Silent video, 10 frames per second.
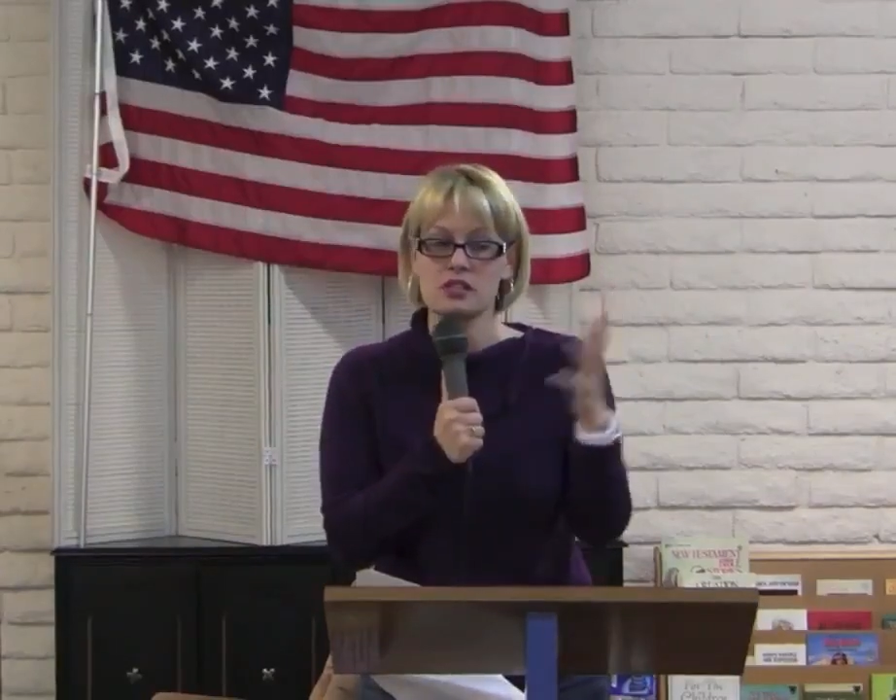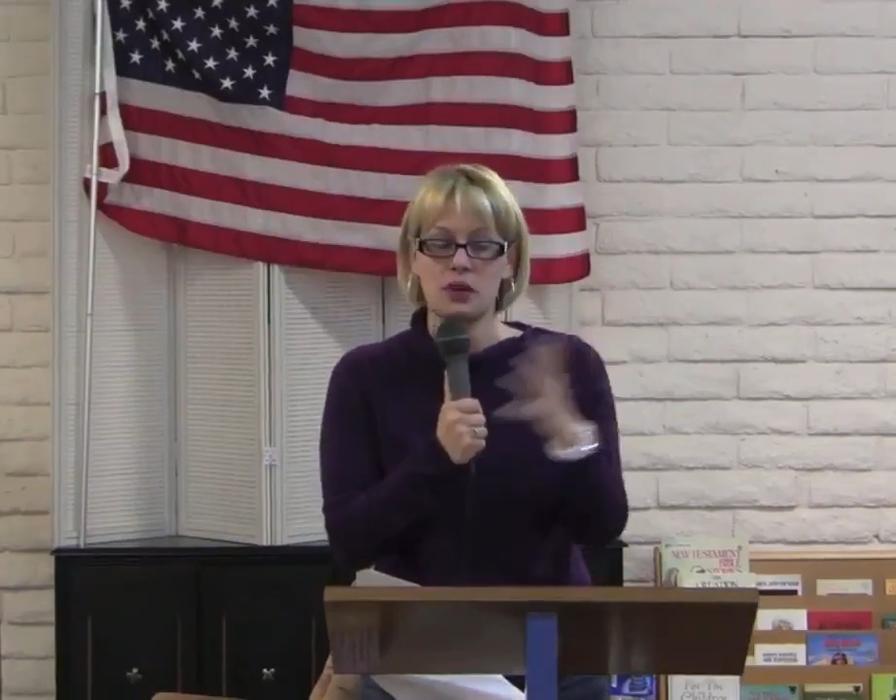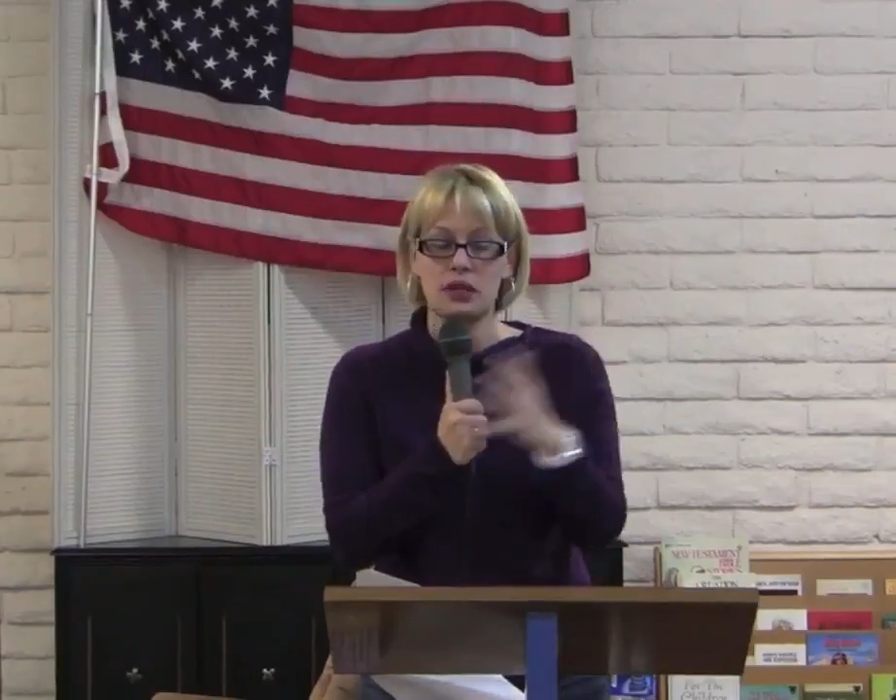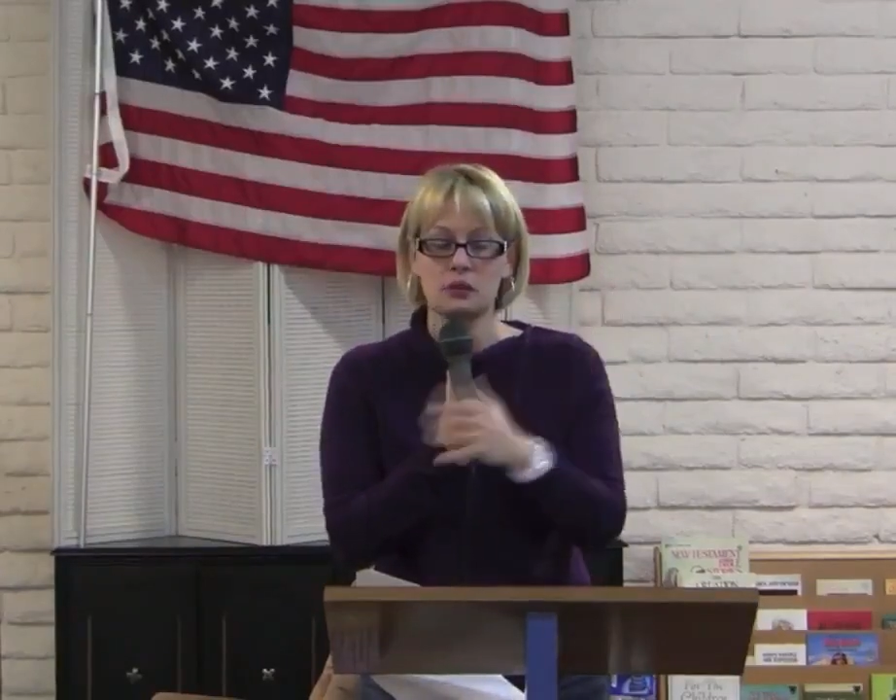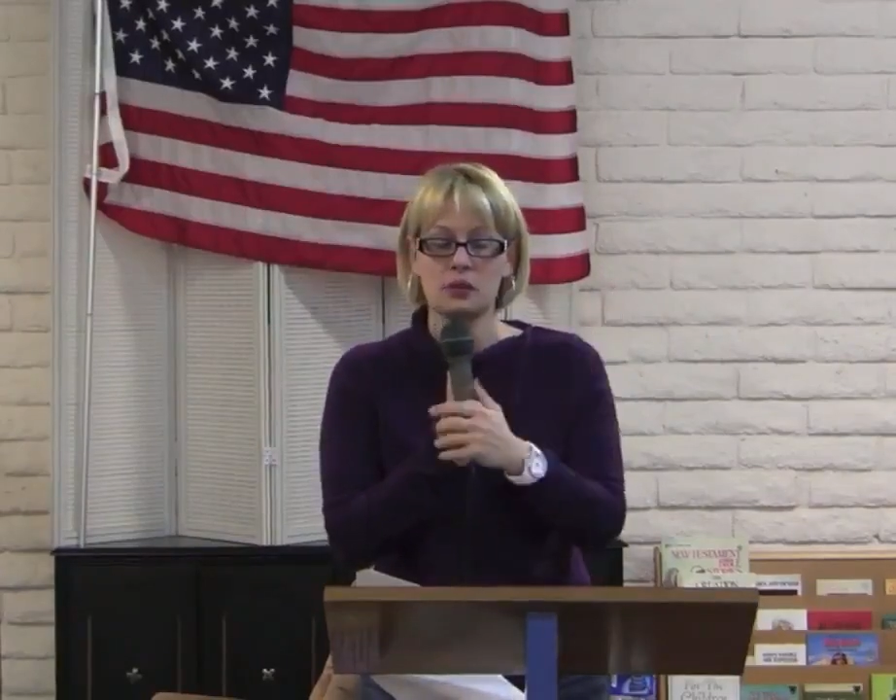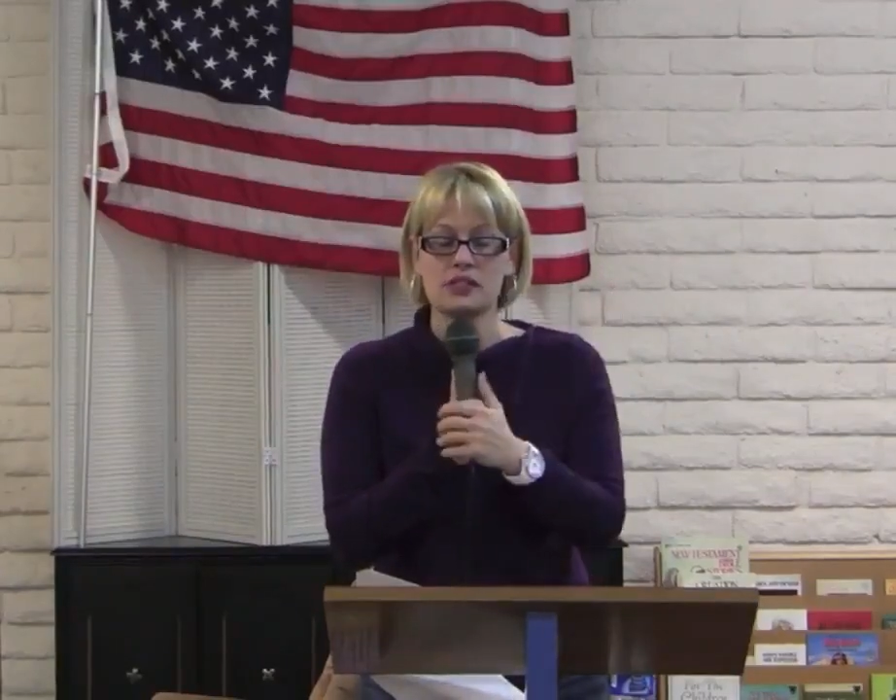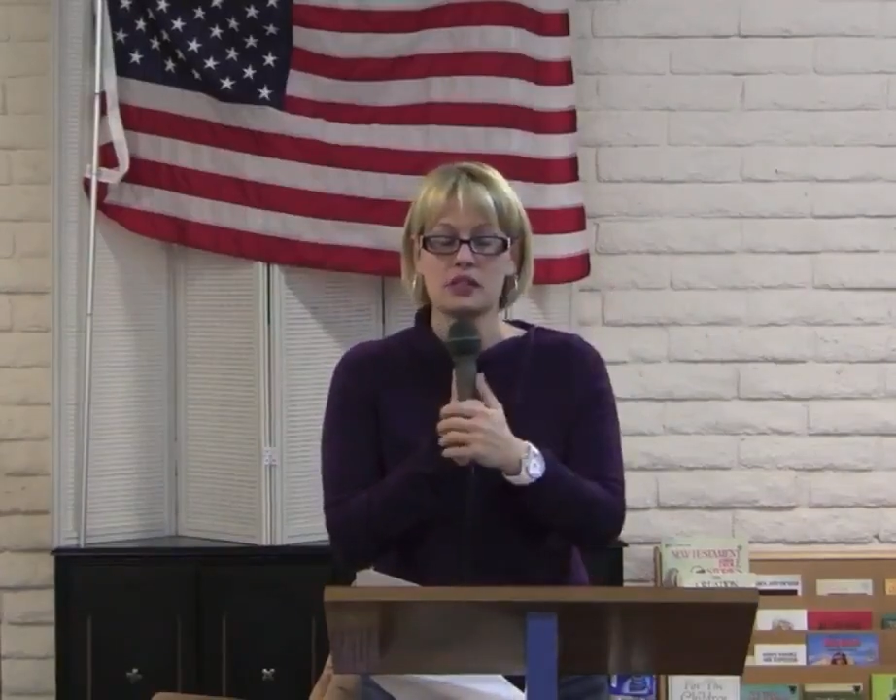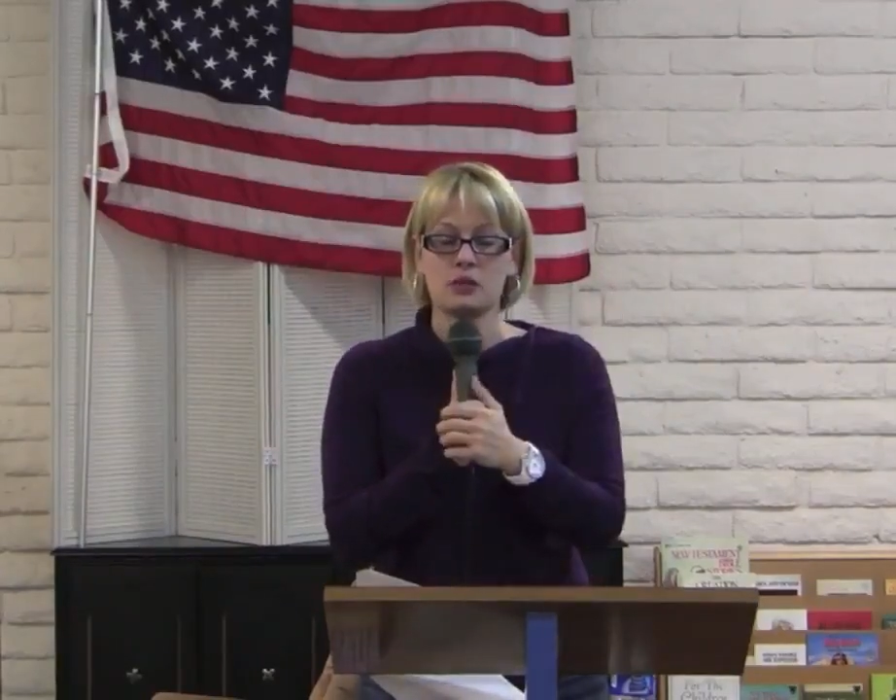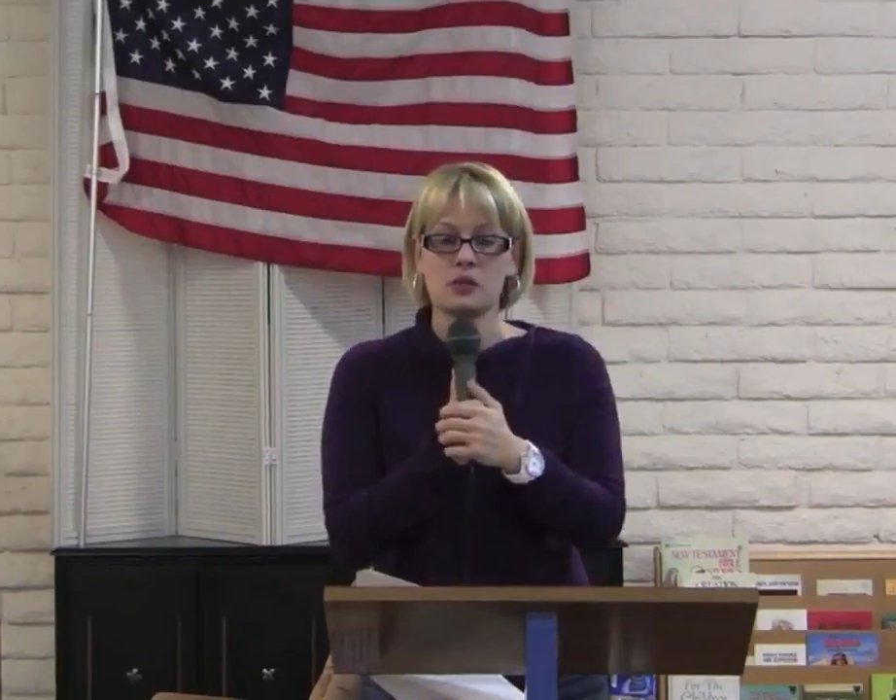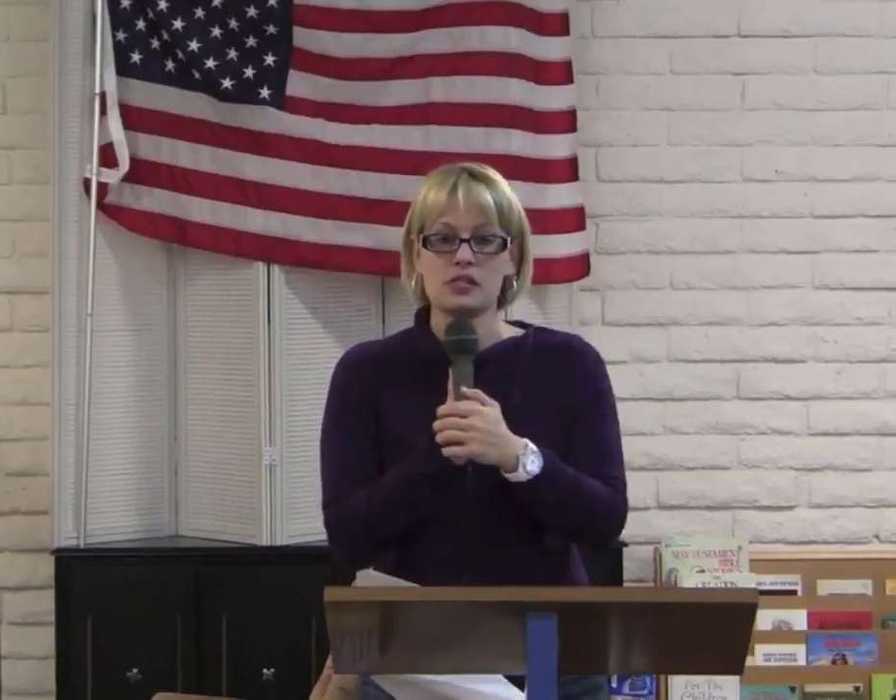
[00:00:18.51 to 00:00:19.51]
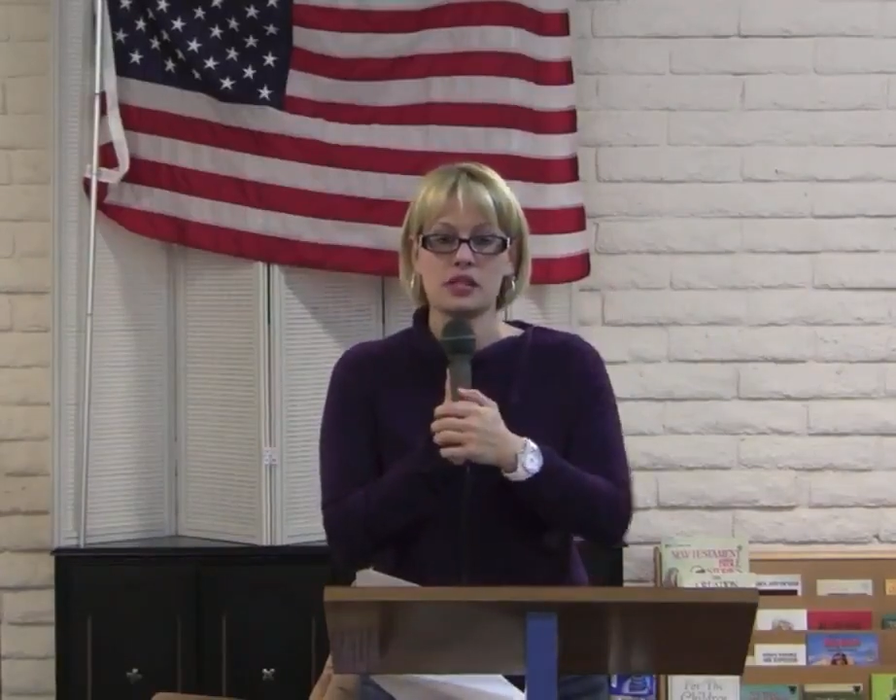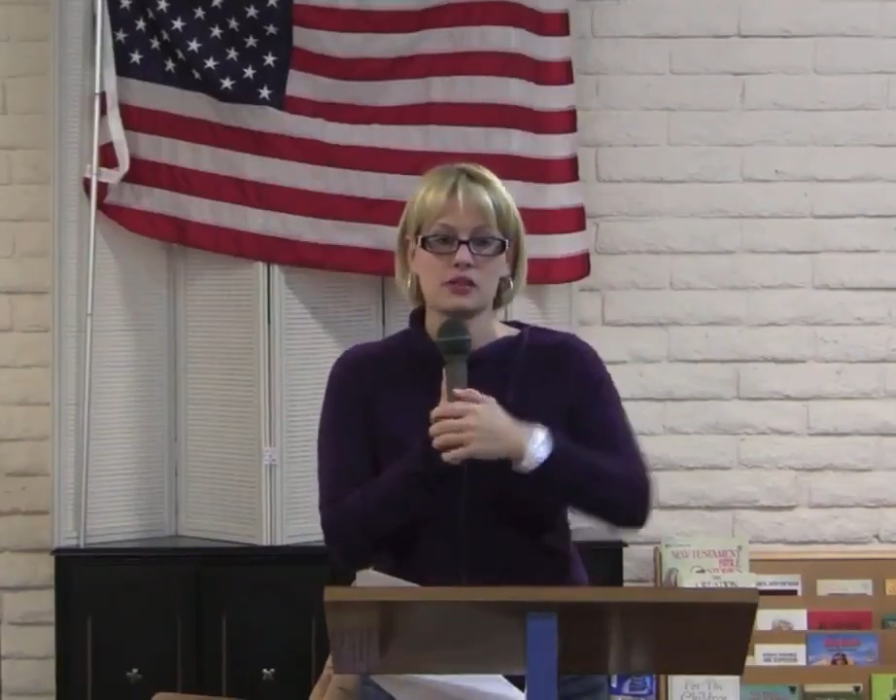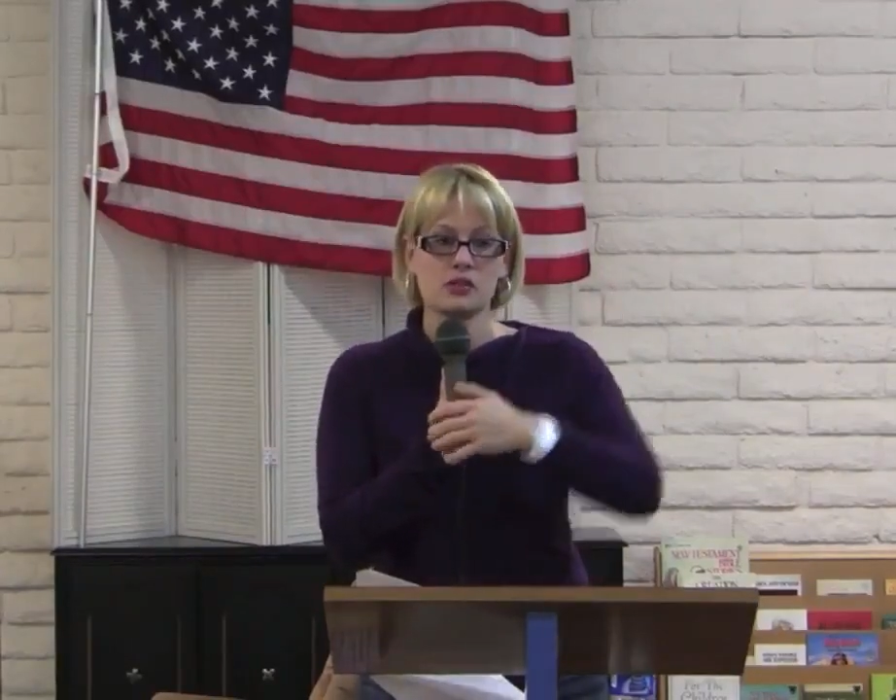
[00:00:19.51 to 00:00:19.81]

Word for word: so eloquently said on Wednesday,